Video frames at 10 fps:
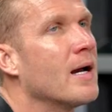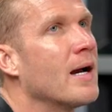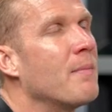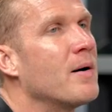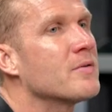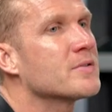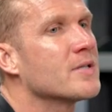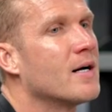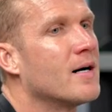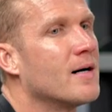how about
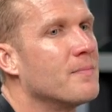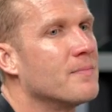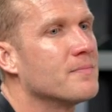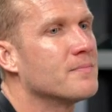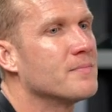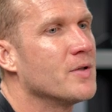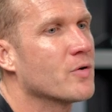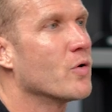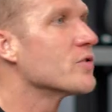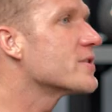um, you know
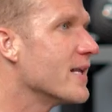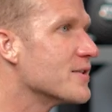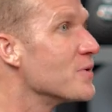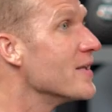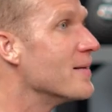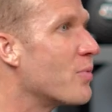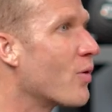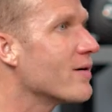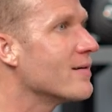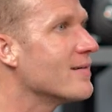goal setting is really
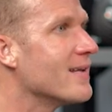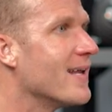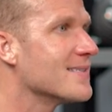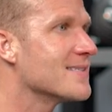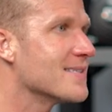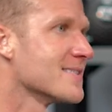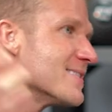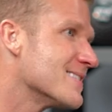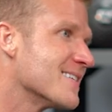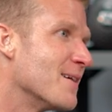important, and as this
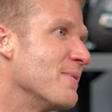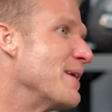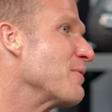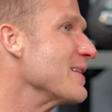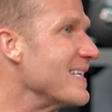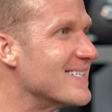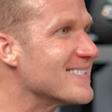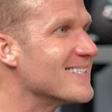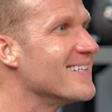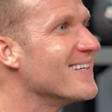is uh, being
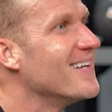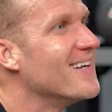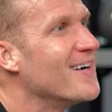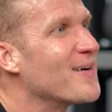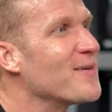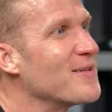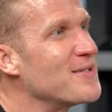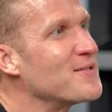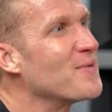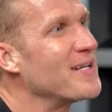released in early
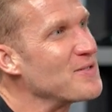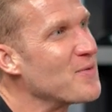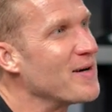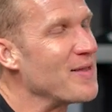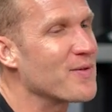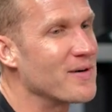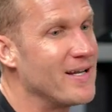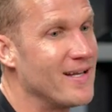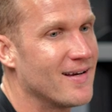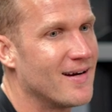
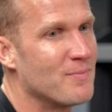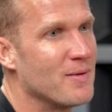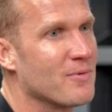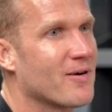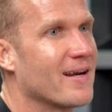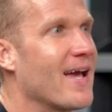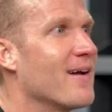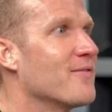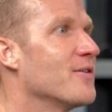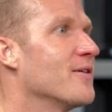2023, uh, people are going to
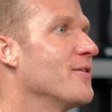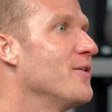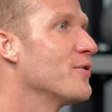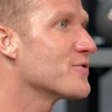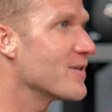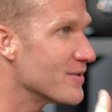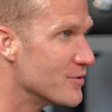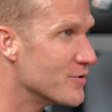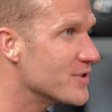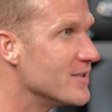have their New Year's
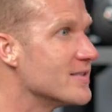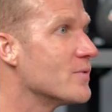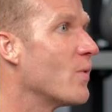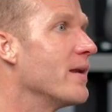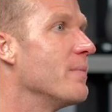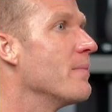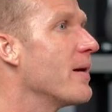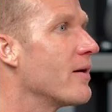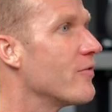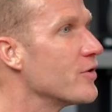resolutions and want to be a
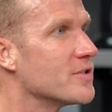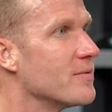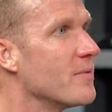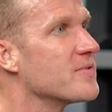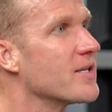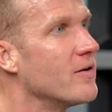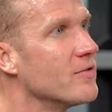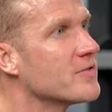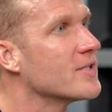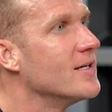better version of
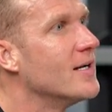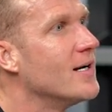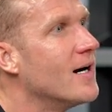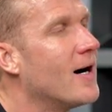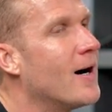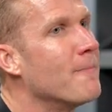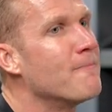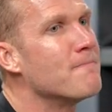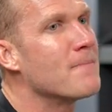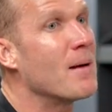themselves.
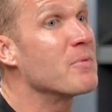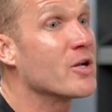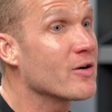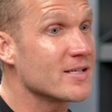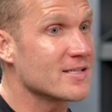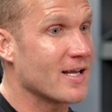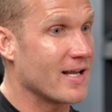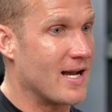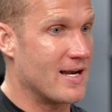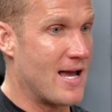Um, I'm curious,
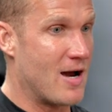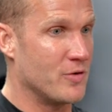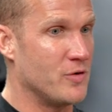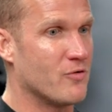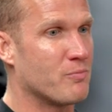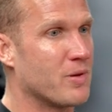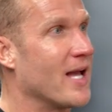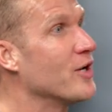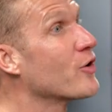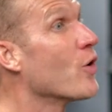like, on how you've
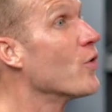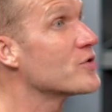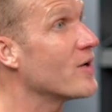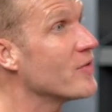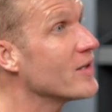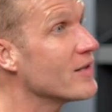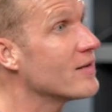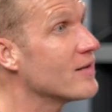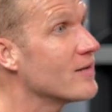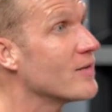planned your goals throughout the,
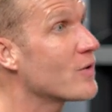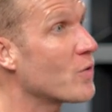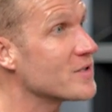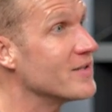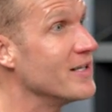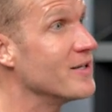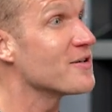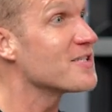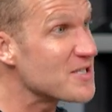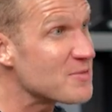the, the course of the
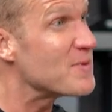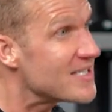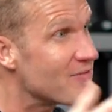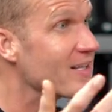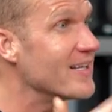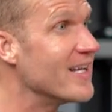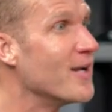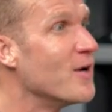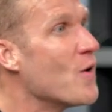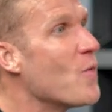years, and specifically,
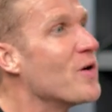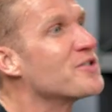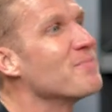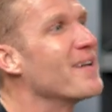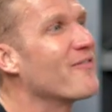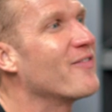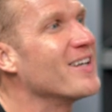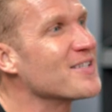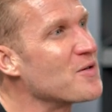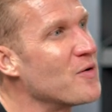what's your big
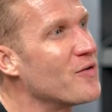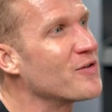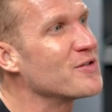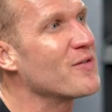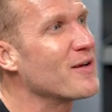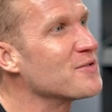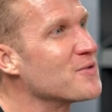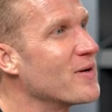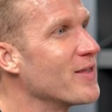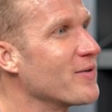fitness goal for
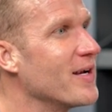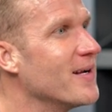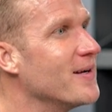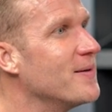2023?